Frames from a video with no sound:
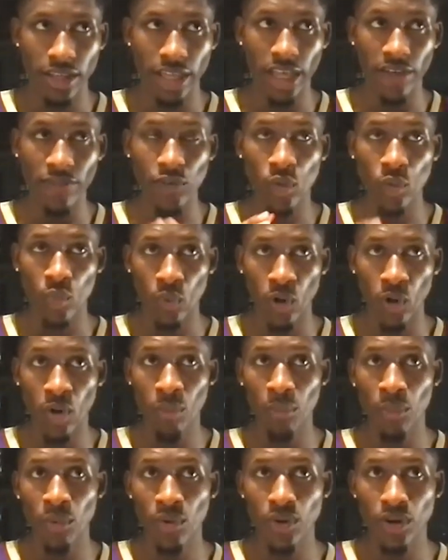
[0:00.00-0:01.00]
if you
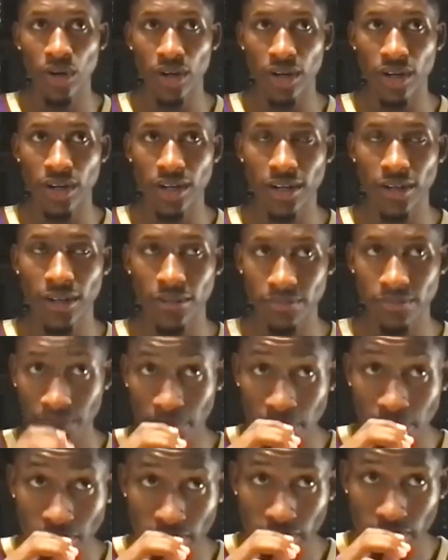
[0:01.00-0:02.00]
want more,
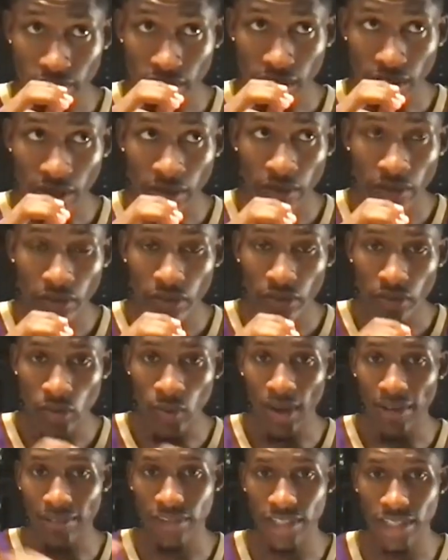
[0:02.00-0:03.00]

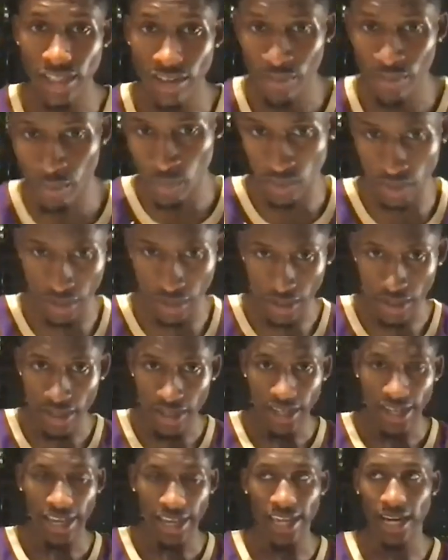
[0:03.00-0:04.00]
you have to give more.
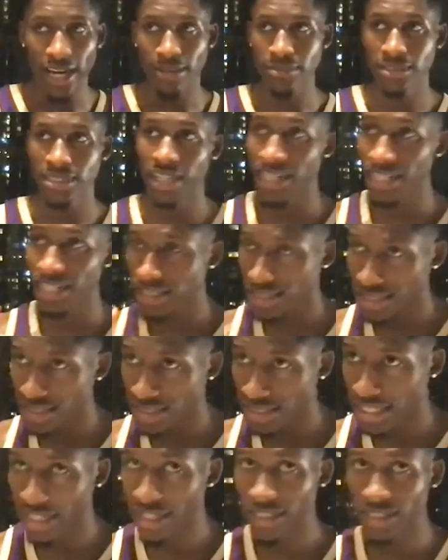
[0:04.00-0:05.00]
And I'm saying this to
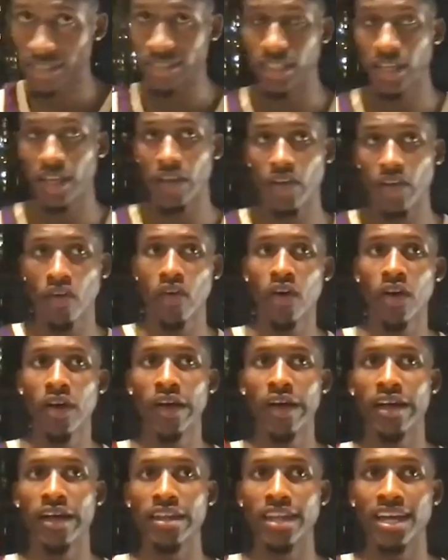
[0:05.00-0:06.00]
say this.
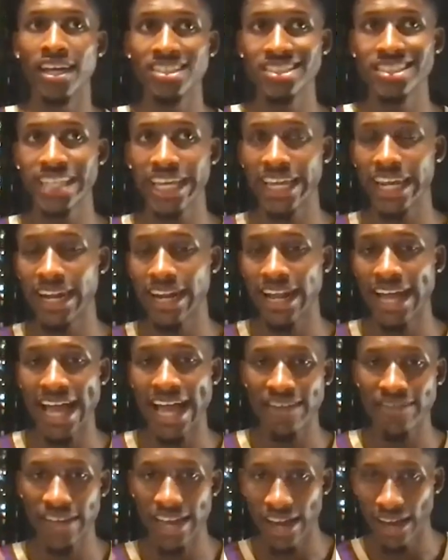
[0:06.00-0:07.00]
Let's say that I
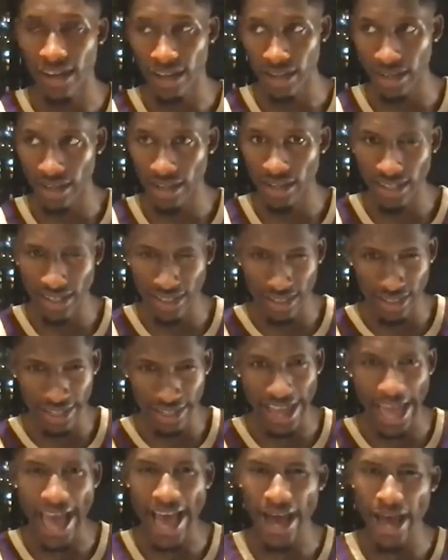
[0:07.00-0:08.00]
have
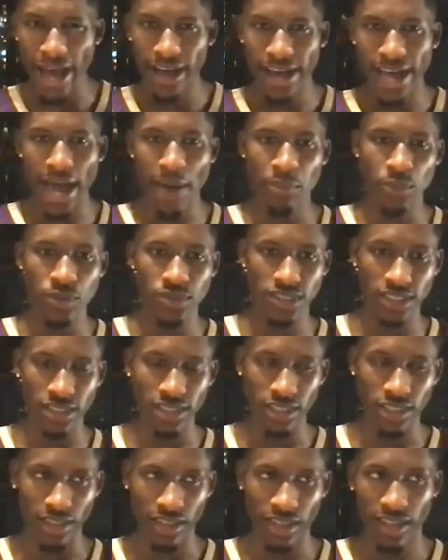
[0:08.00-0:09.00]
an apple
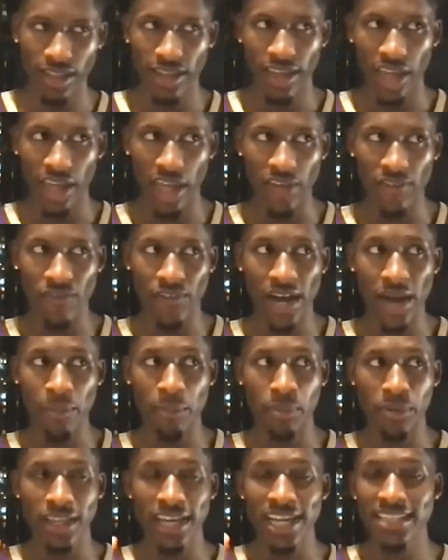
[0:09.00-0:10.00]
seed. If
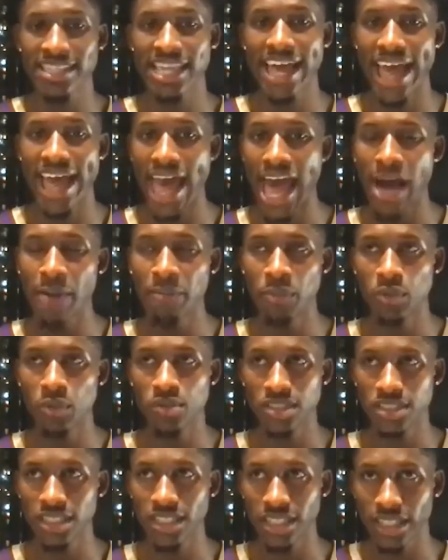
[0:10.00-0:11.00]
I plant that apple
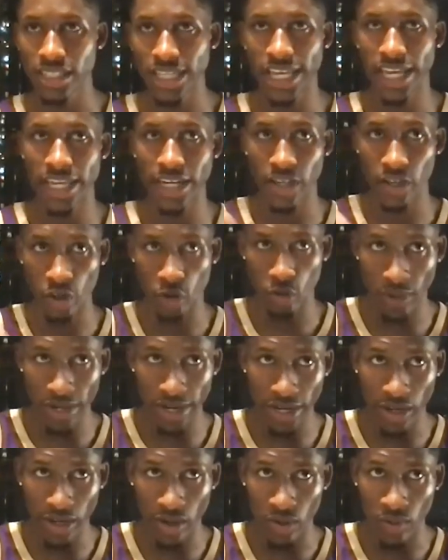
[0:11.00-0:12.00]
seed in the
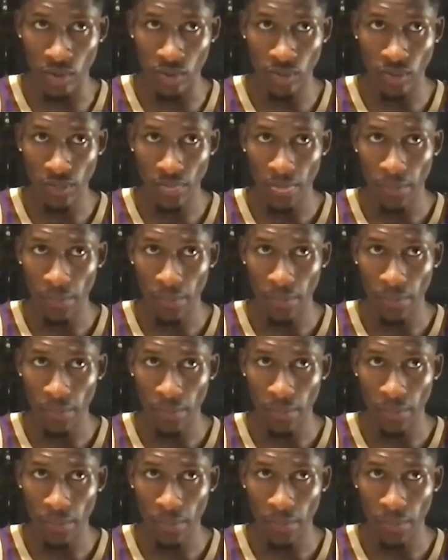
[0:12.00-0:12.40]
ground,